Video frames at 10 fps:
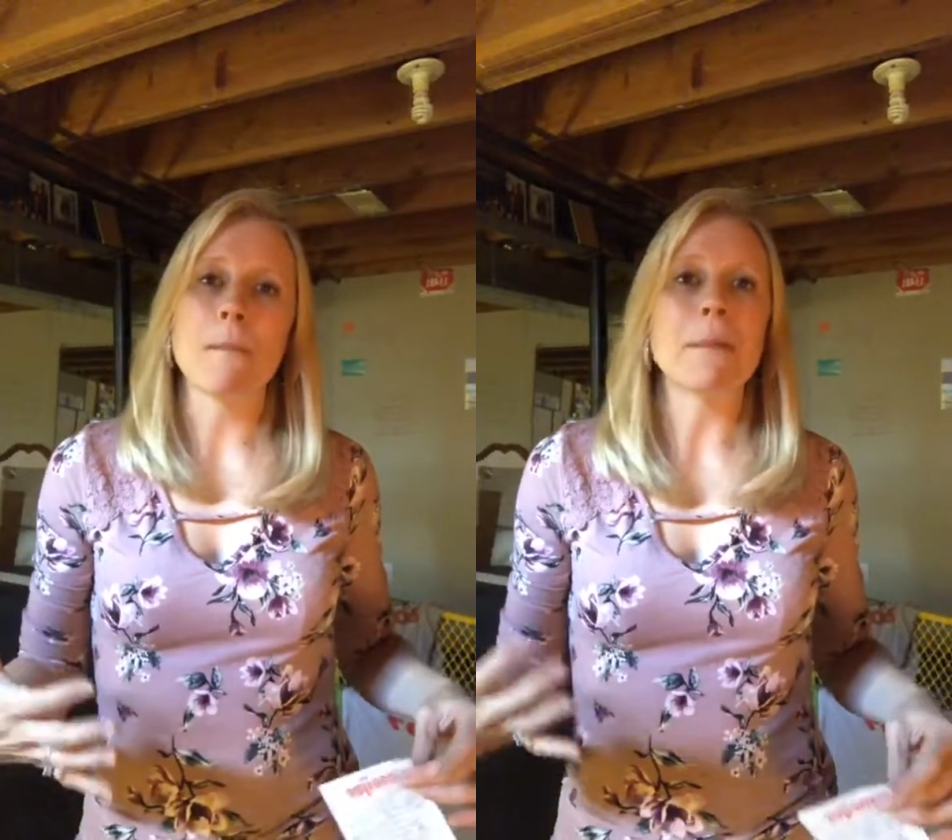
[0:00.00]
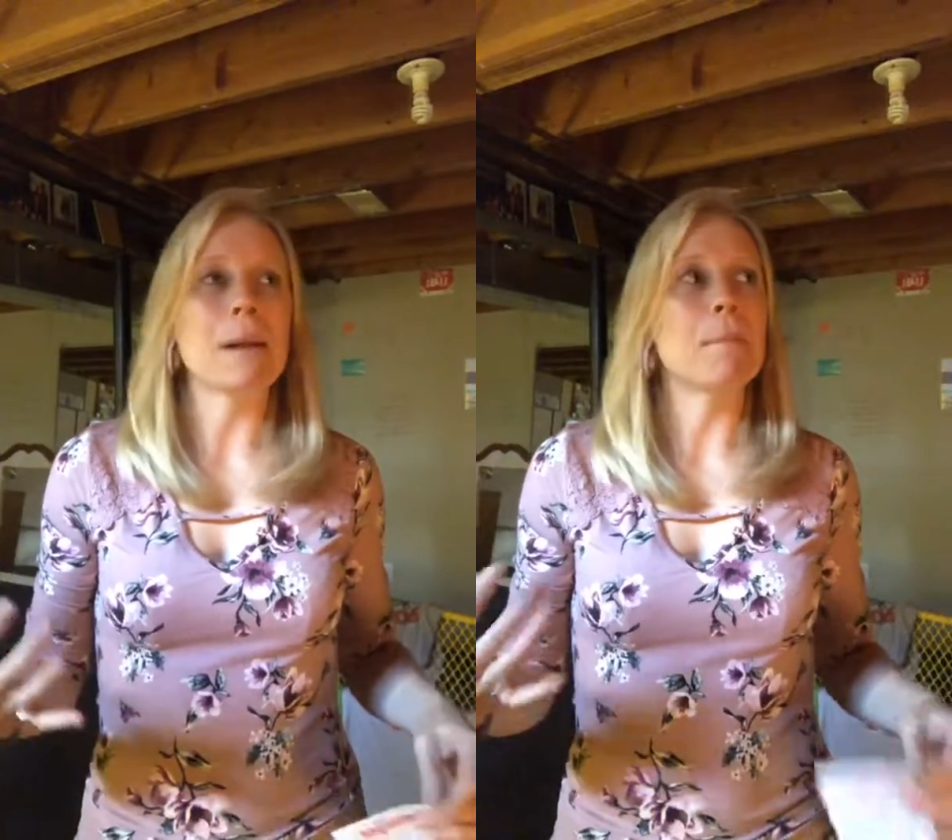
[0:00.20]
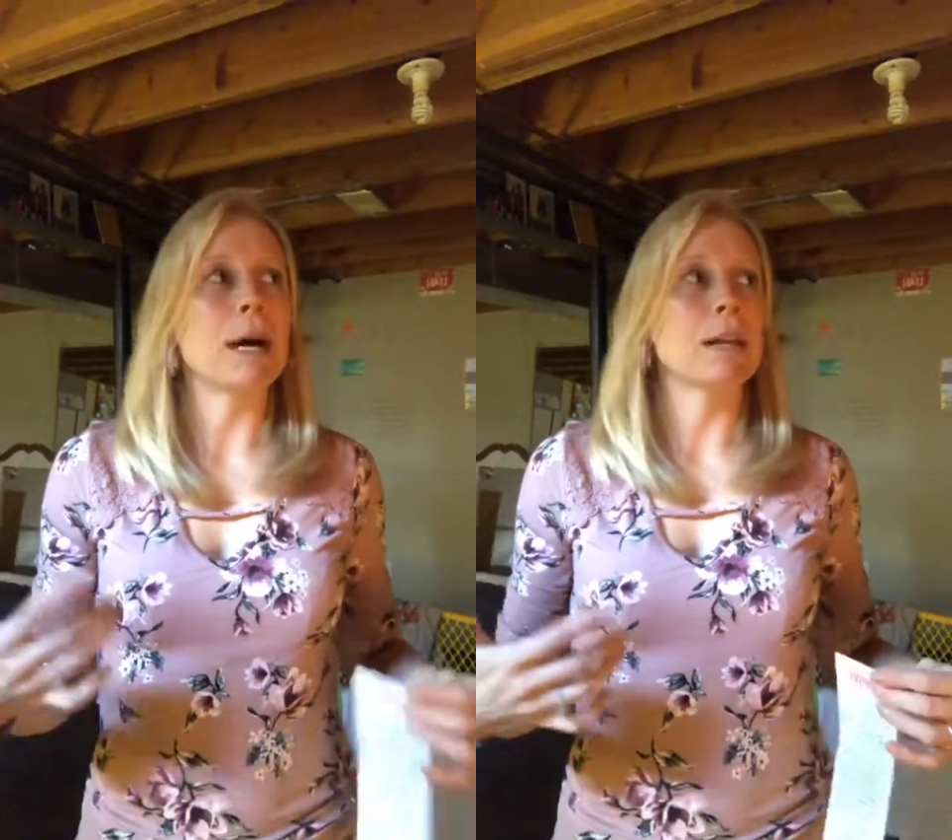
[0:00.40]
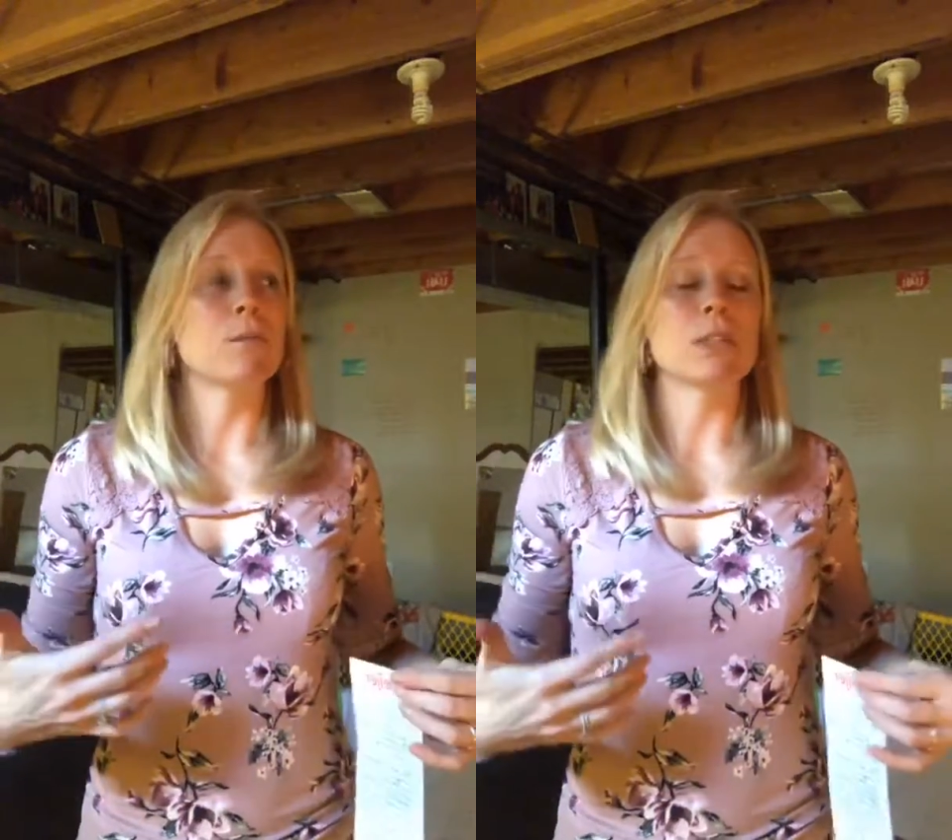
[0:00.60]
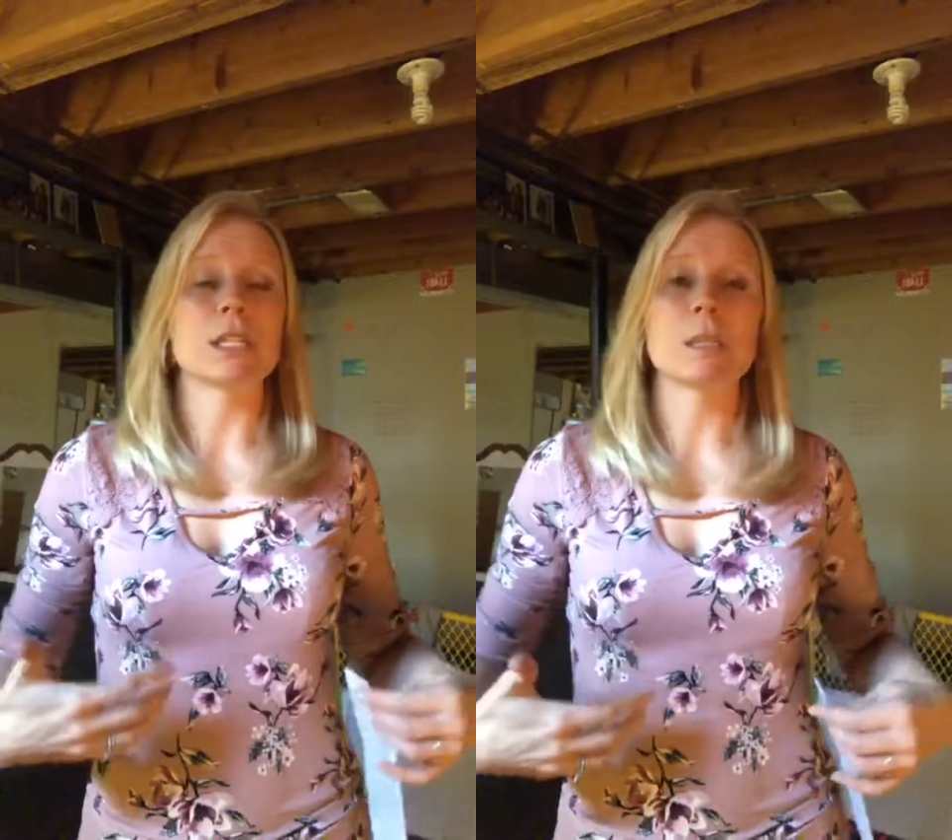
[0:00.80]
My body
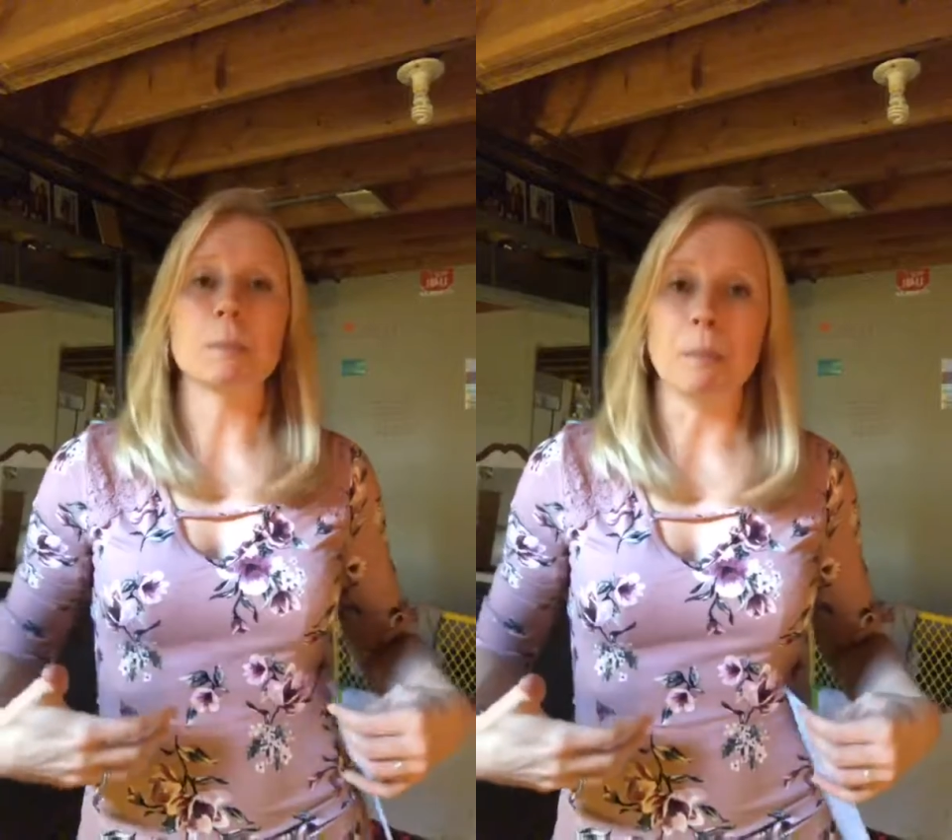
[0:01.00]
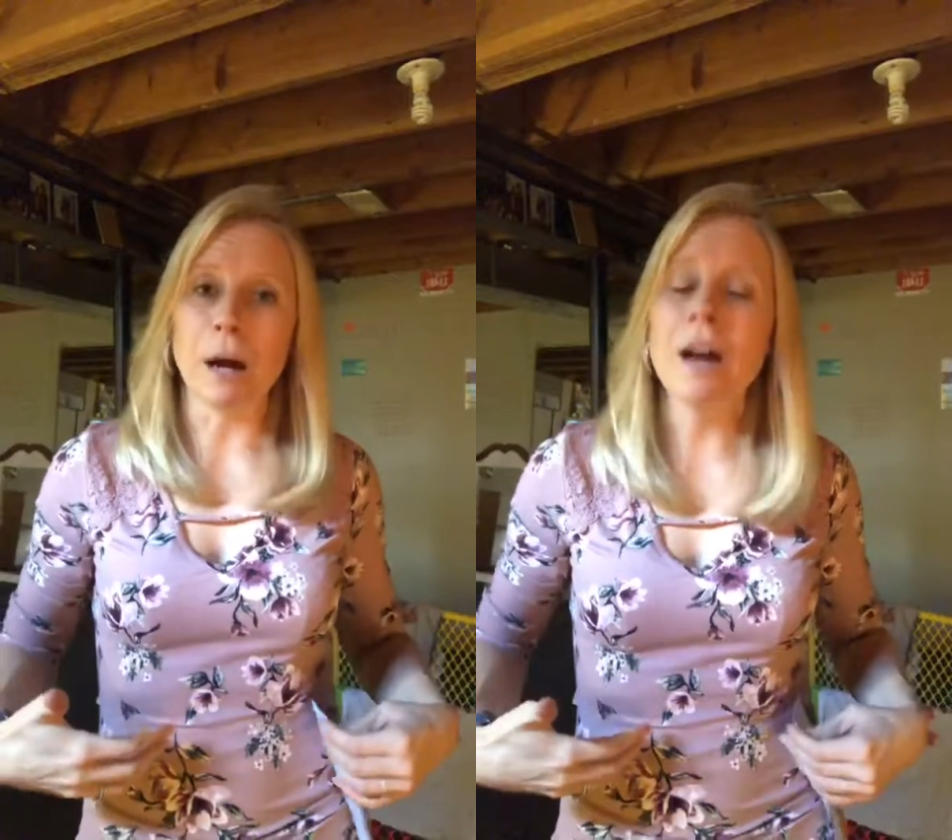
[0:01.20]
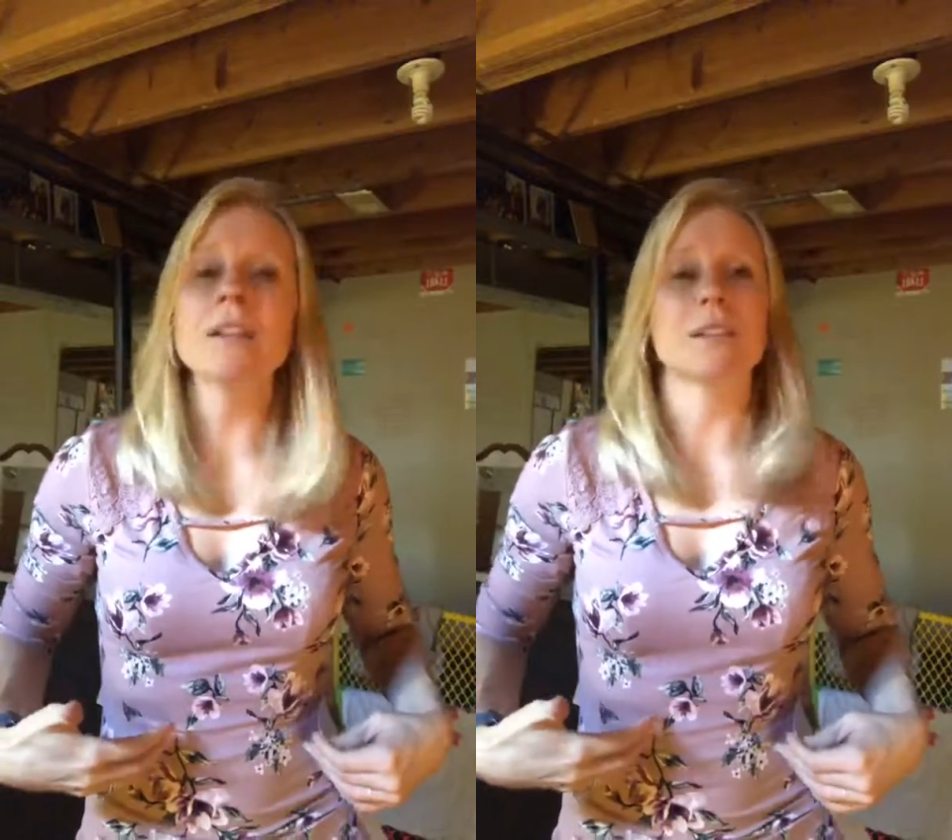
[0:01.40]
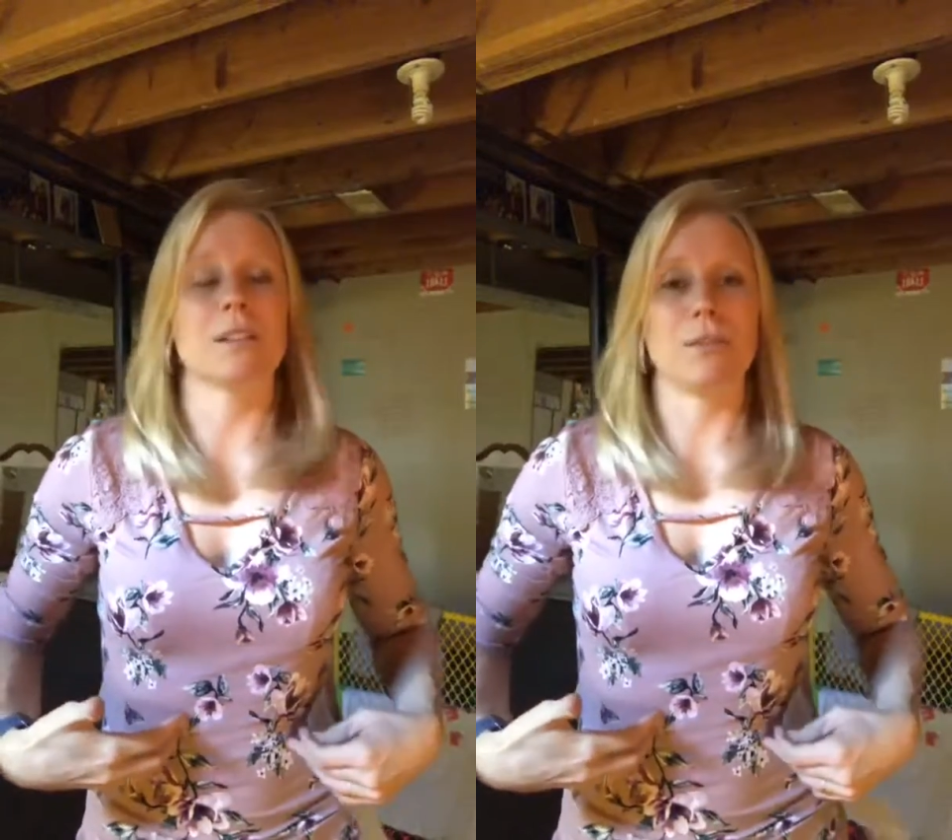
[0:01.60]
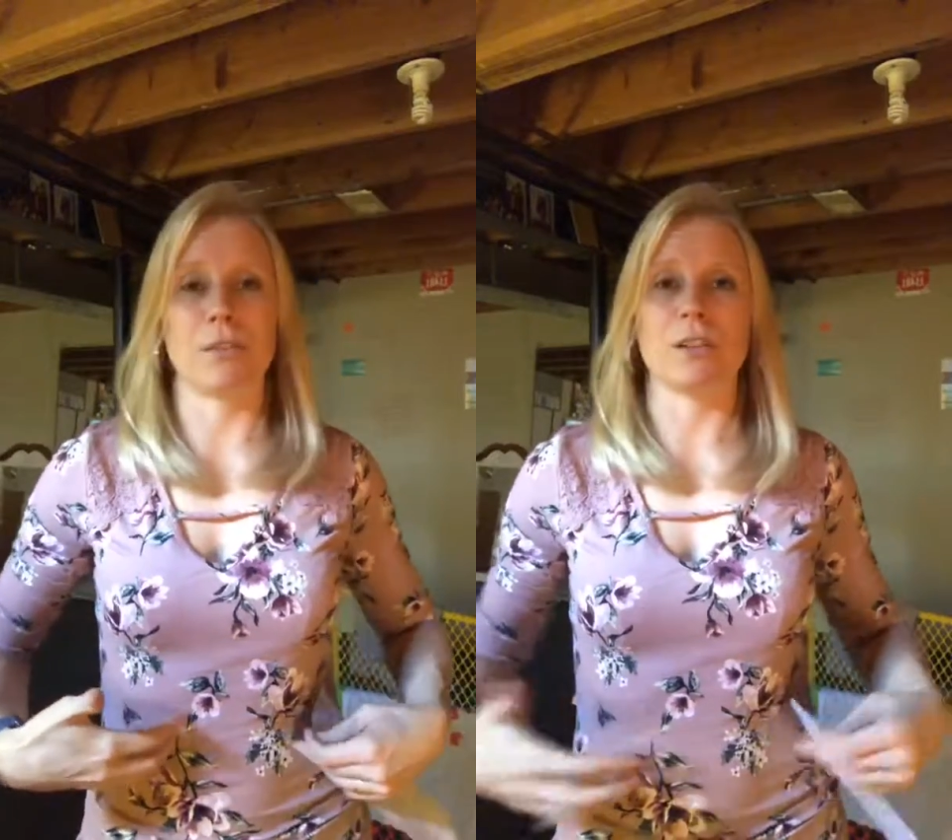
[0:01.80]
responds
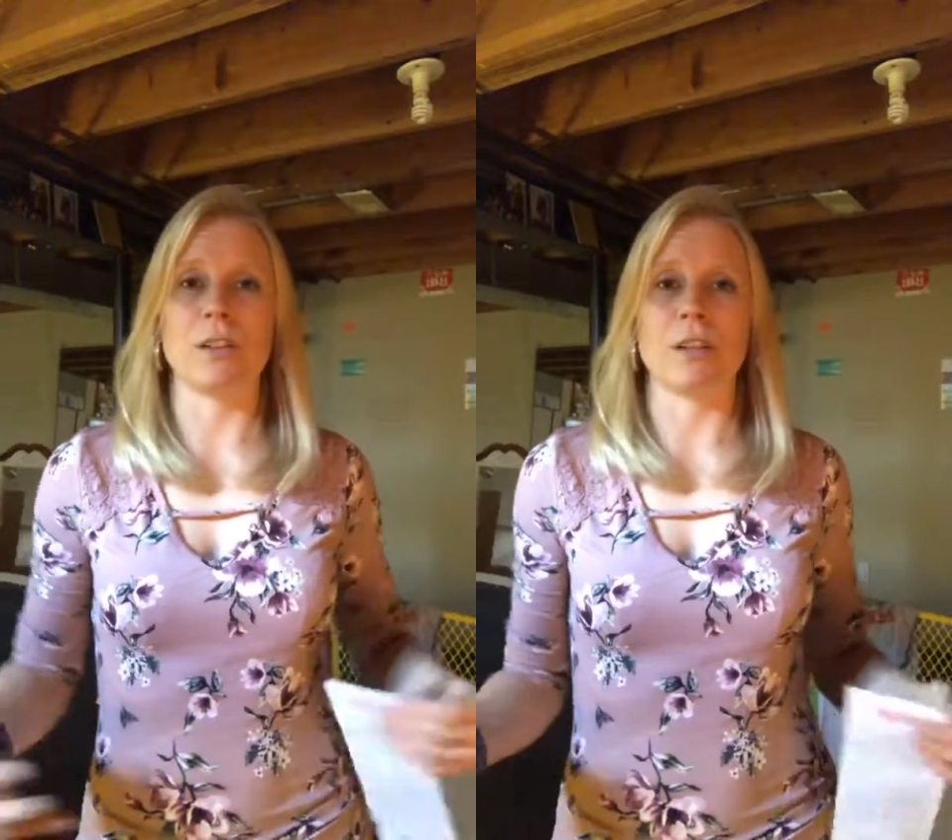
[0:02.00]
differently